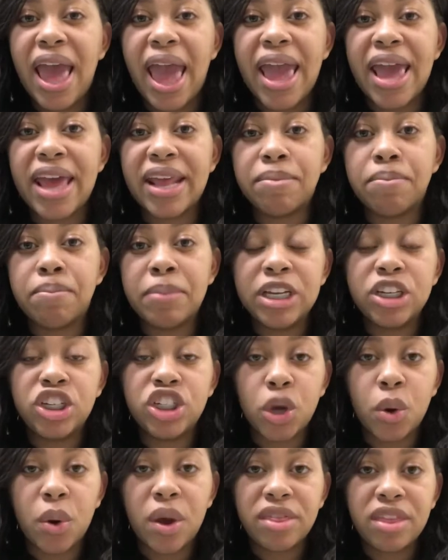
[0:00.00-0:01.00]
And me
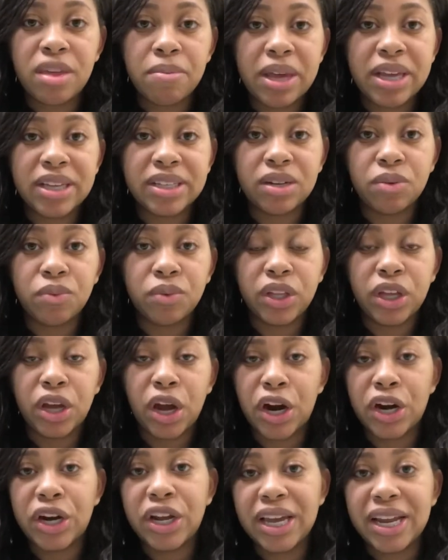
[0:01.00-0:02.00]
showing them isn't really
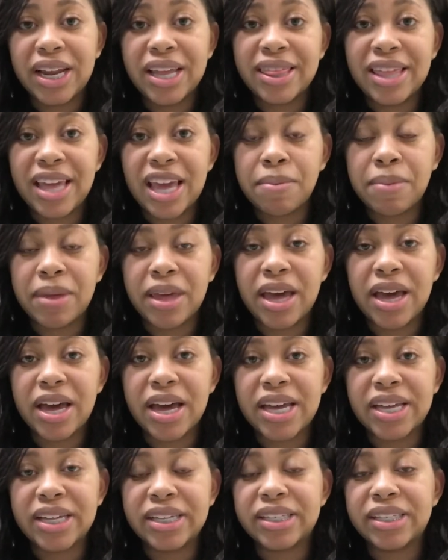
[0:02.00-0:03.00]
hurting anything
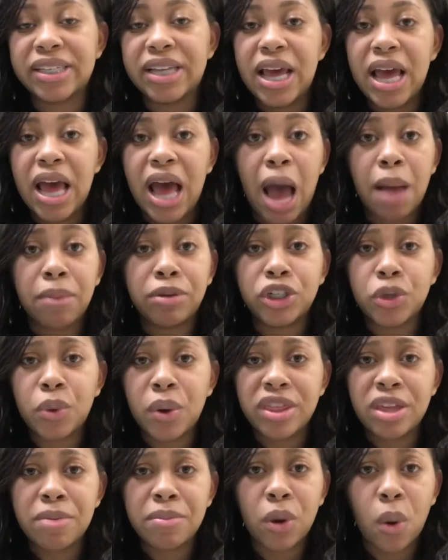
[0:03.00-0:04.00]
because I'm
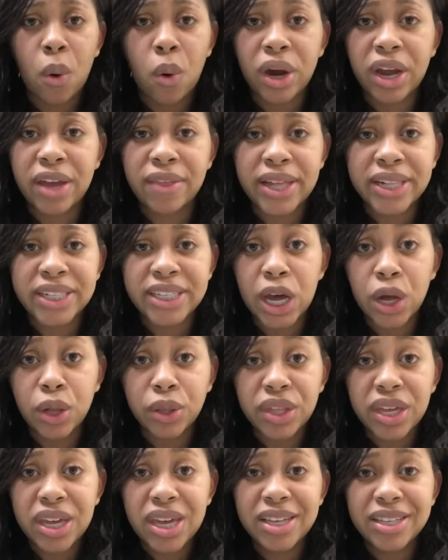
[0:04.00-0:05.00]
showing them an organ that's
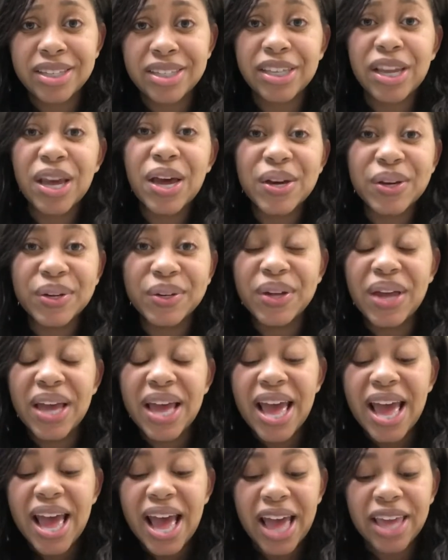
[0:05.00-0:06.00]
healthy. So
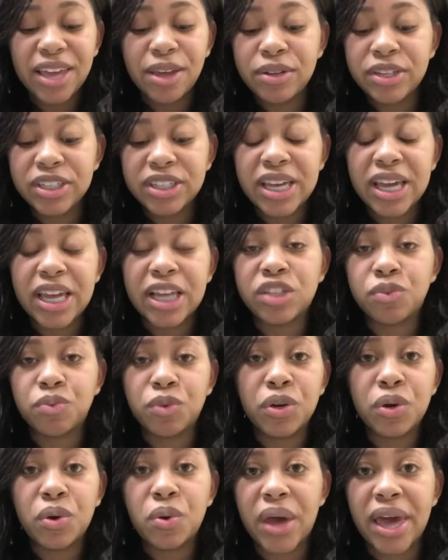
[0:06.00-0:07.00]
usually it's
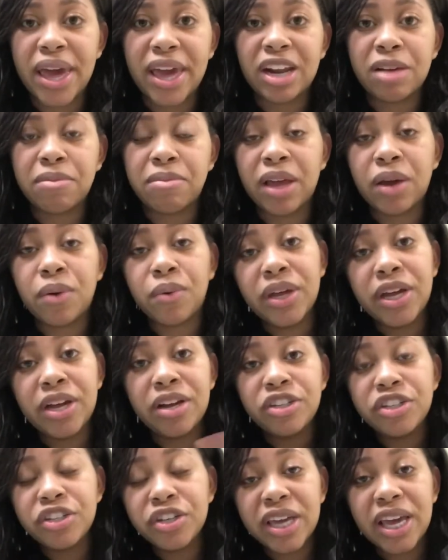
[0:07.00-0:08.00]
real quick and I'm like, well,
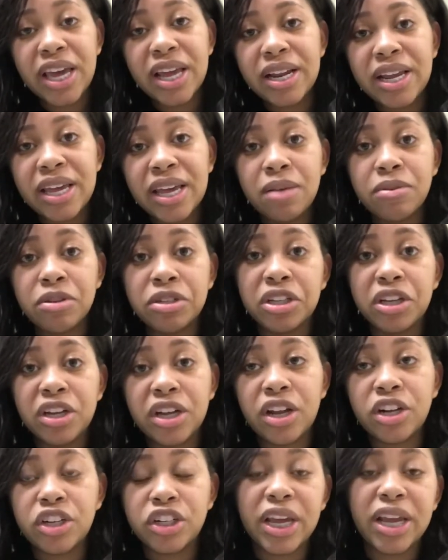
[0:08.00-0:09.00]
here's your kidney, I'm just
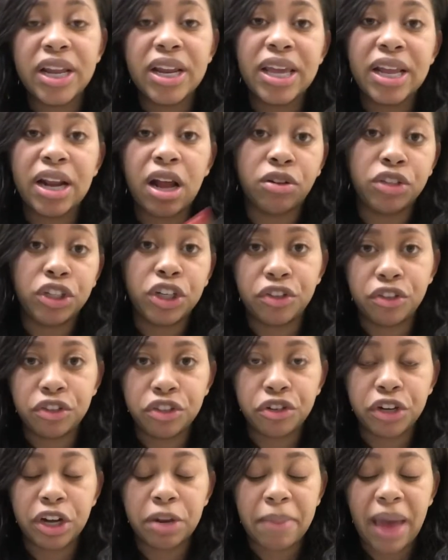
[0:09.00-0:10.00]
looking at your kidney, and I'll turn the
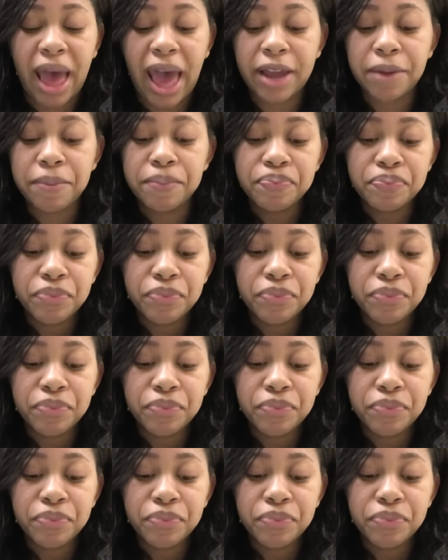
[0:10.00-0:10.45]
screen back,